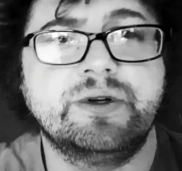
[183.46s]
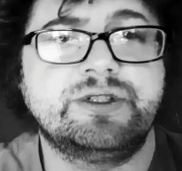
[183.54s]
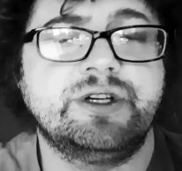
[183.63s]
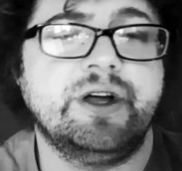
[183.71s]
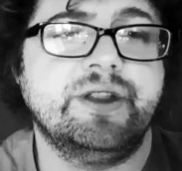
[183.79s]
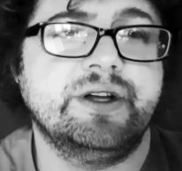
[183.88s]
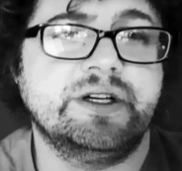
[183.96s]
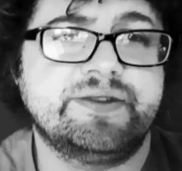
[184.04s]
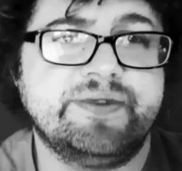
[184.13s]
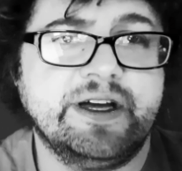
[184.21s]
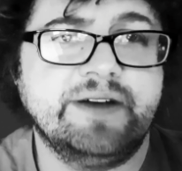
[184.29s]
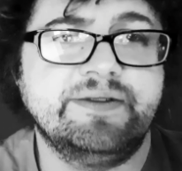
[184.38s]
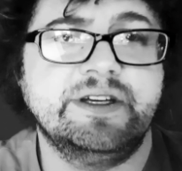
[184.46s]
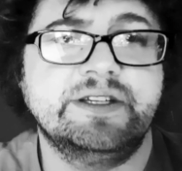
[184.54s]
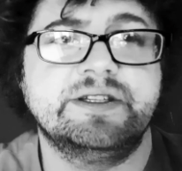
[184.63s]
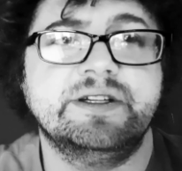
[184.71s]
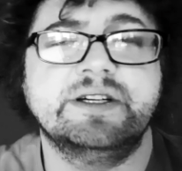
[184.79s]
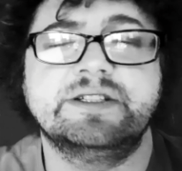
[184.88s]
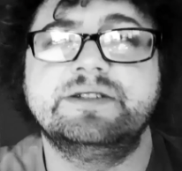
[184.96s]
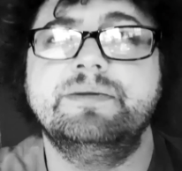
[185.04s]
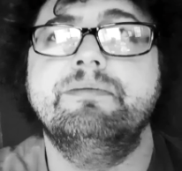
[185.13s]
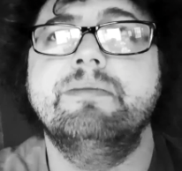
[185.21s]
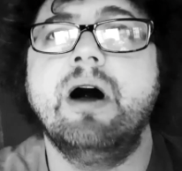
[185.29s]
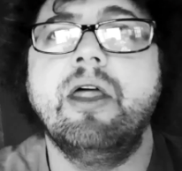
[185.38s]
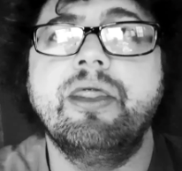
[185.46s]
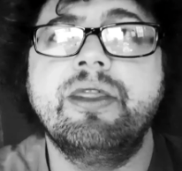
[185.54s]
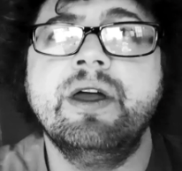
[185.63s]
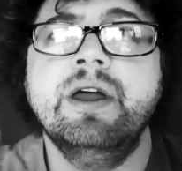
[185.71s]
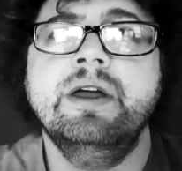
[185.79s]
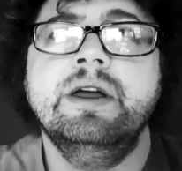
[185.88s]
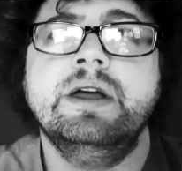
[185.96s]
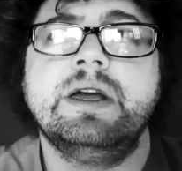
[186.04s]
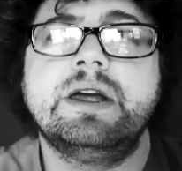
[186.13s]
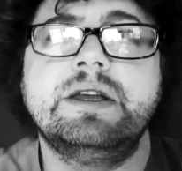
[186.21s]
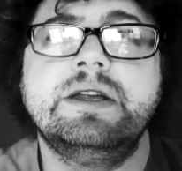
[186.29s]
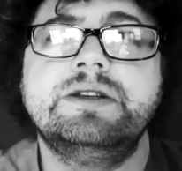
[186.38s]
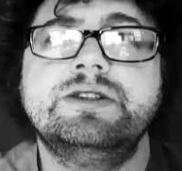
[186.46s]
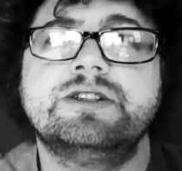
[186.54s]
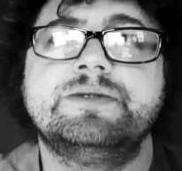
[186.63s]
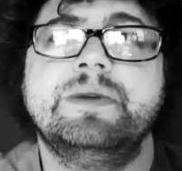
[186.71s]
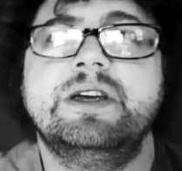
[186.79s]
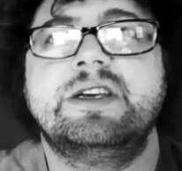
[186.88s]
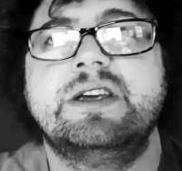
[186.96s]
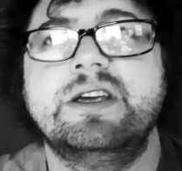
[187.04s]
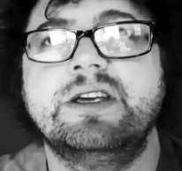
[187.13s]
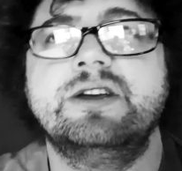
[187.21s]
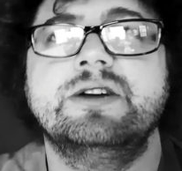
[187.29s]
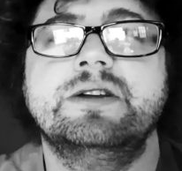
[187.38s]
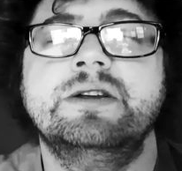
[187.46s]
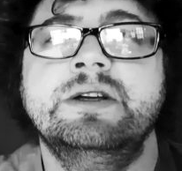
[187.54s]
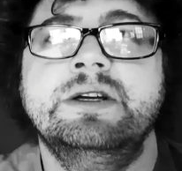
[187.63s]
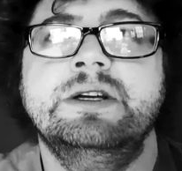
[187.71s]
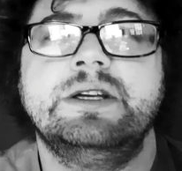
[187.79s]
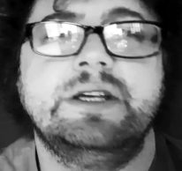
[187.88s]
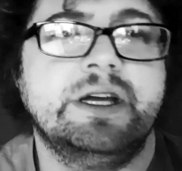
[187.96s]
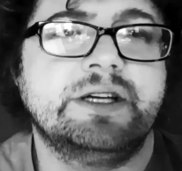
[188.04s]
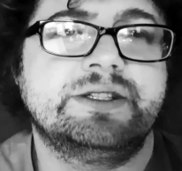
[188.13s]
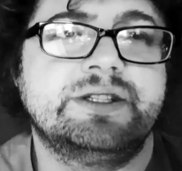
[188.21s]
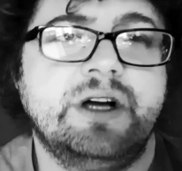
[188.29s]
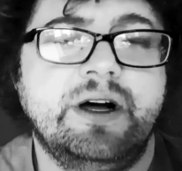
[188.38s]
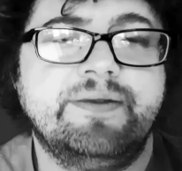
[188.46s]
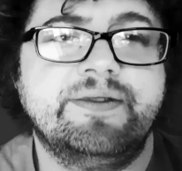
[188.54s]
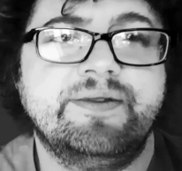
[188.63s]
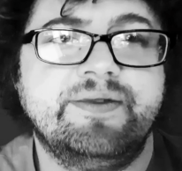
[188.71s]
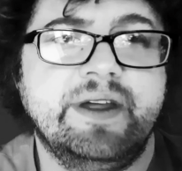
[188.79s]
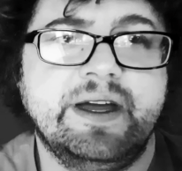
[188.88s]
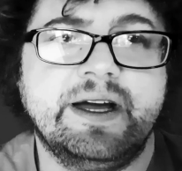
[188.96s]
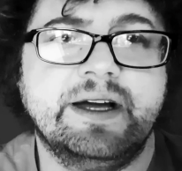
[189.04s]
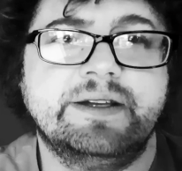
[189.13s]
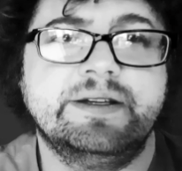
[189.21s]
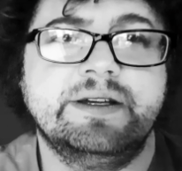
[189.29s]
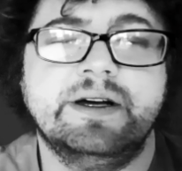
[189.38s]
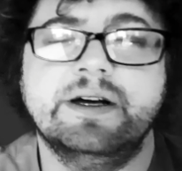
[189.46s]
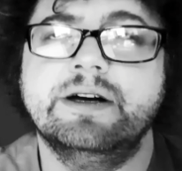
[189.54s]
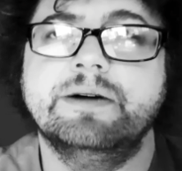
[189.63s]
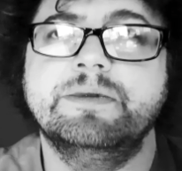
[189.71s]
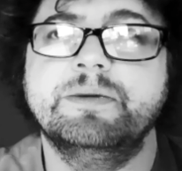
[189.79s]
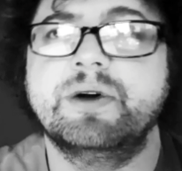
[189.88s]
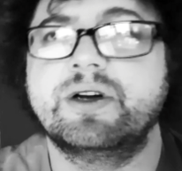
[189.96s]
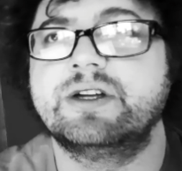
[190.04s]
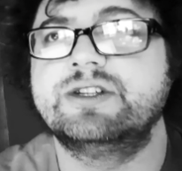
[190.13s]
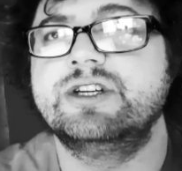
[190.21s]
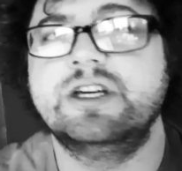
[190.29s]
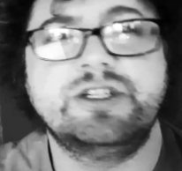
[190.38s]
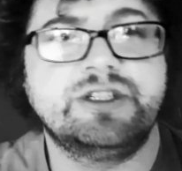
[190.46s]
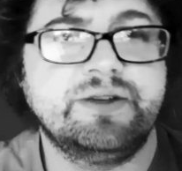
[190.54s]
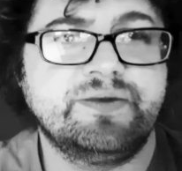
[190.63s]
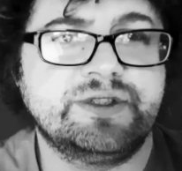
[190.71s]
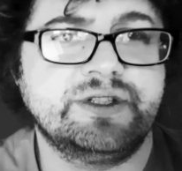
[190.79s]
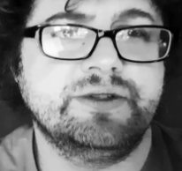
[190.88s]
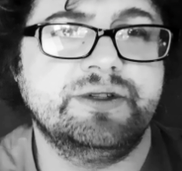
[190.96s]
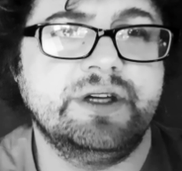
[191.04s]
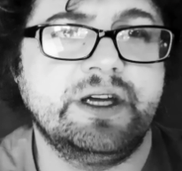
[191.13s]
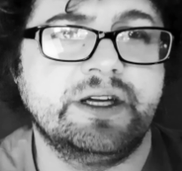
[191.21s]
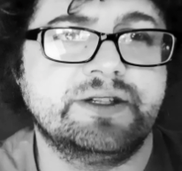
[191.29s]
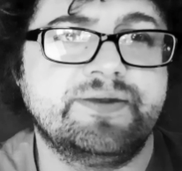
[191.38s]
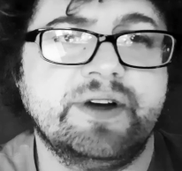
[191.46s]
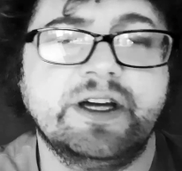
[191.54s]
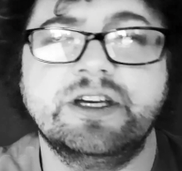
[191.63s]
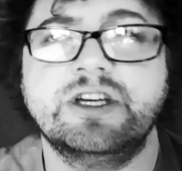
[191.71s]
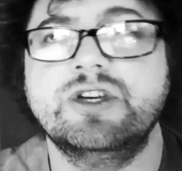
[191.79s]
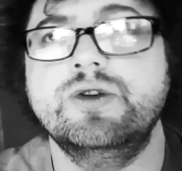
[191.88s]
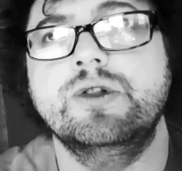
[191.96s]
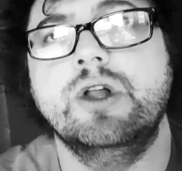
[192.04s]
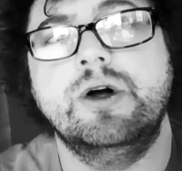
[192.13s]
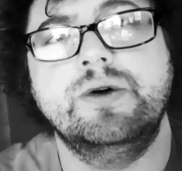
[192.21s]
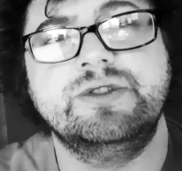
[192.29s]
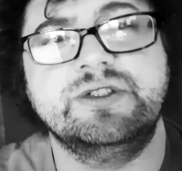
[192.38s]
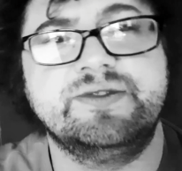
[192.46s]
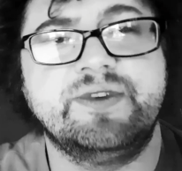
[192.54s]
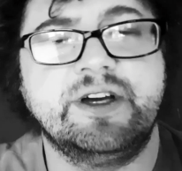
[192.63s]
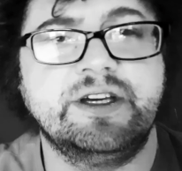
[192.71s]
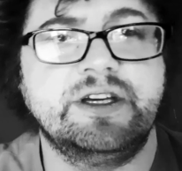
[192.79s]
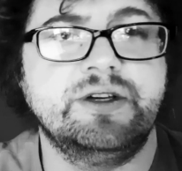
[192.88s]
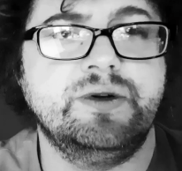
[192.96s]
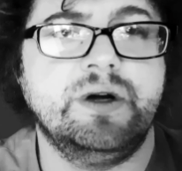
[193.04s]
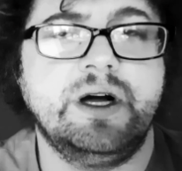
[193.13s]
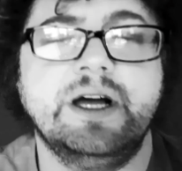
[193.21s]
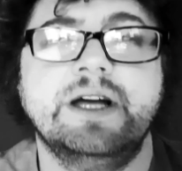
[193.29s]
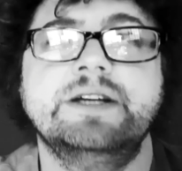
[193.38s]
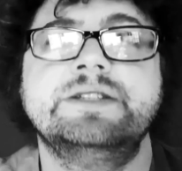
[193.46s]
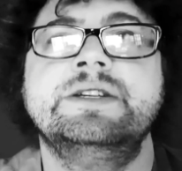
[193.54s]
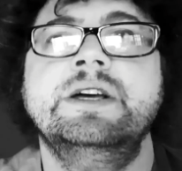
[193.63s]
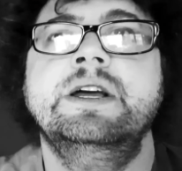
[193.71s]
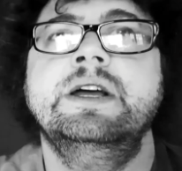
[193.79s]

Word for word: where it's gone the last five days, the last month. you need to just make a good guess off of that. Um, the market changes every single day. It's finding new lows, it's finding new highs.